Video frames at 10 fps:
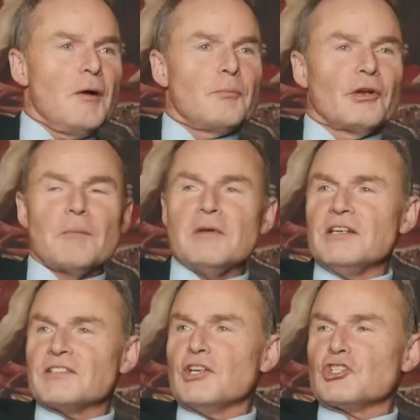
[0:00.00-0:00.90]
But I mean,
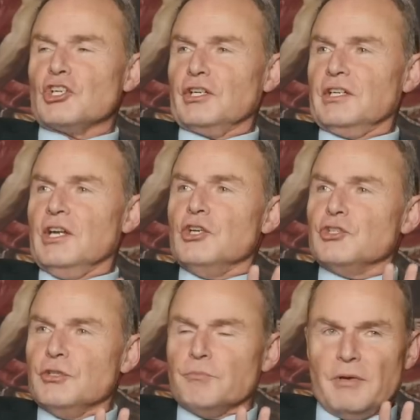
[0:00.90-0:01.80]
essentially,
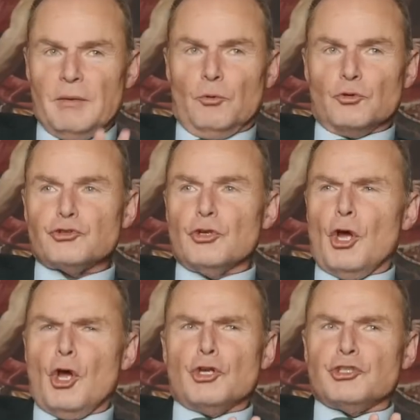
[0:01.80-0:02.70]
people
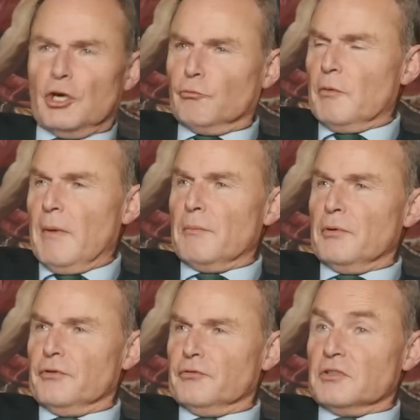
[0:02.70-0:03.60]
don't remember
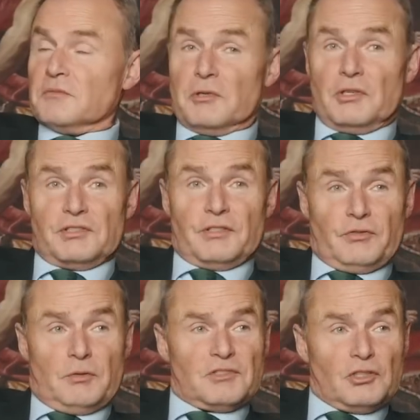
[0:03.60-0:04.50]
the films because the
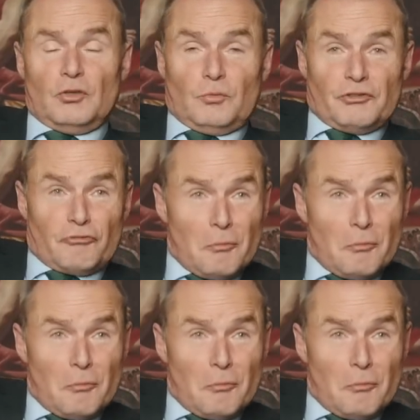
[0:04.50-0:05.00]
films are not worth